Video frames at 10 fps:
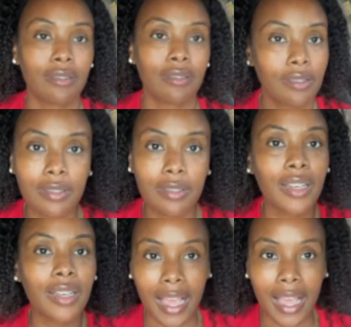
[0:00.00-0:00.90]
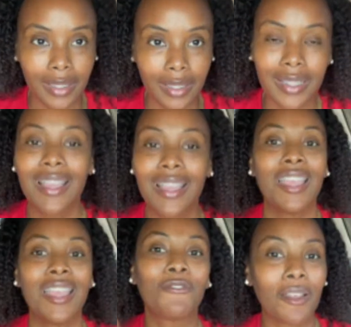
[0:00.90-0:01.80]
It's not night.
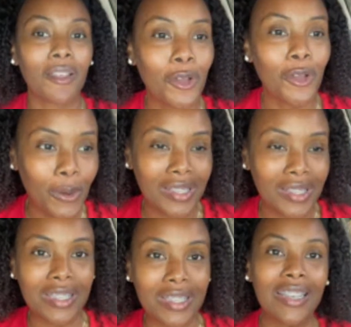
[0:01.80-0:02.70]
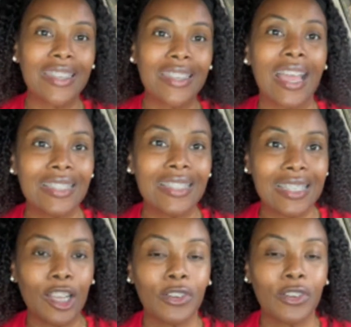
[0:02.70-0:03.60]
If you have no question, that's
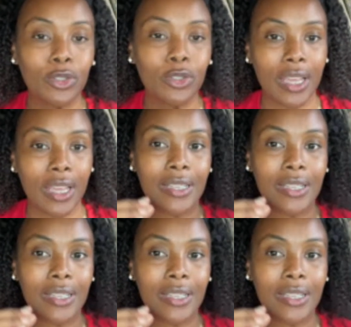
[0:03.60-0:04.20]
it for today's